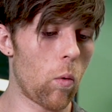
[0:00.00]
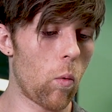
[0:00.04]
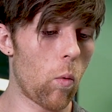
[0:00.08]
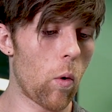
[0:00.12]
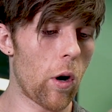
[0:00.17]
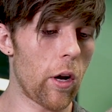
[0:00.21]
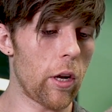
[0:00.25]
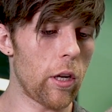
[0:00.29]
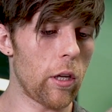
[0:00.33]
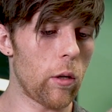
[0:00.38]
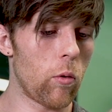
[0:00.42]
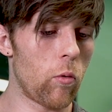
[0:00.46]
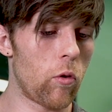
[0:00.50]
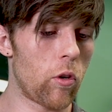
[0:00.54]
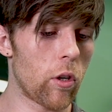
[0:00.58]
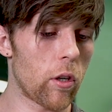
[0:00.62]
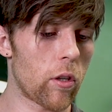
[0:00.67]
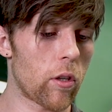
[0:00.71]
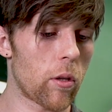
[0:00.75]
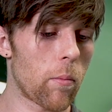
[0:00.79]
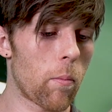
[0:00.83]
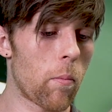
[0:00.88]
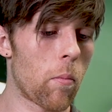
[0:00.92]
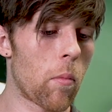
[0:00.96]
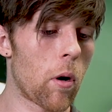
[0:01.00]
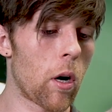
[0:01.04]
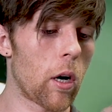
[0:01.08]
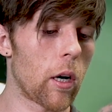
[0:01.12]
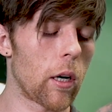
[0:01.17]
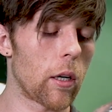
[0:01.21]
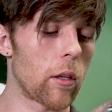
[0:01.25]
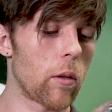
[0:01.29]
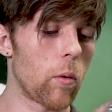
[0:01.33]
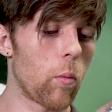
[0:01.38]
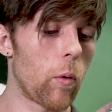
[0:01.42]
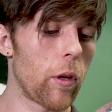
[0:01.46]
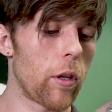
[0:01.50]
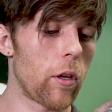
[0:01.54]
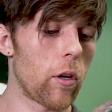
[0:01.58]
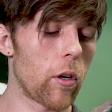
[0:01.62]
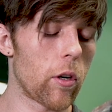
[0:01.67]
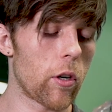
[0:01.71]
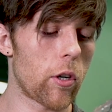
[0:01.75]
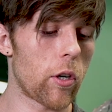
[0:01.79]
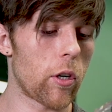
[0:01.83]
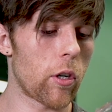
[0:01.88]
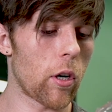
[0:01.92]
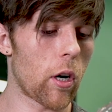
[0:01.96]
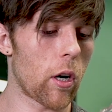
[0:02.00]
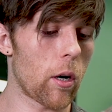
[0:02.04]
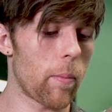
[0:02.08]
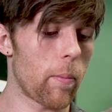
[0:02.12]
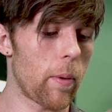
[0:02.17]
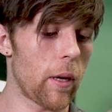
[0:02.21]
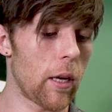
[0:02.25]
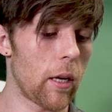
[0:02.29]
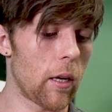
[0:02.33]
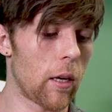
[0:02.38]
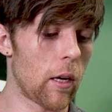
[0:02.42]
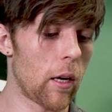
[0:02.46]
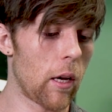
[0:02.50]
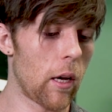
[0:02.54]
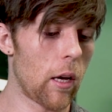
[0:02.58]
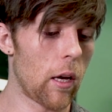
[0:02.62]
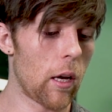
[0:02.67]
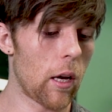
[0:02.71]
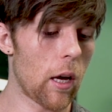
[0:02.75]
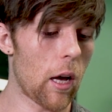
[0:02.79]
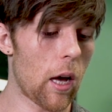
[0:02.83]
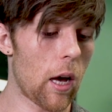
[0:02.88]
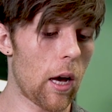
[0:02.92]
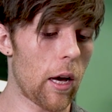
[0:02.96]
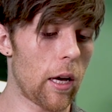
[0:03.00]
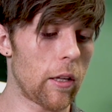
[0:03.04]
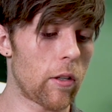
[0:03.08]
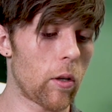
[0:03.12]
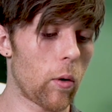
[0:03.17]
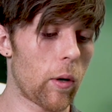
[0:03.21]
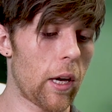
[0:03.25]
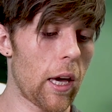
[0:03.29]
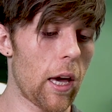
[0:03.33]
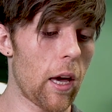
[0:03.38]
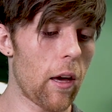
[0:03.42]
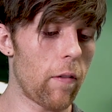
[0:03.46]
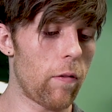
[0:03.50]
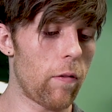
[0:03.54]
what you just marked with your Sharpie. It's okay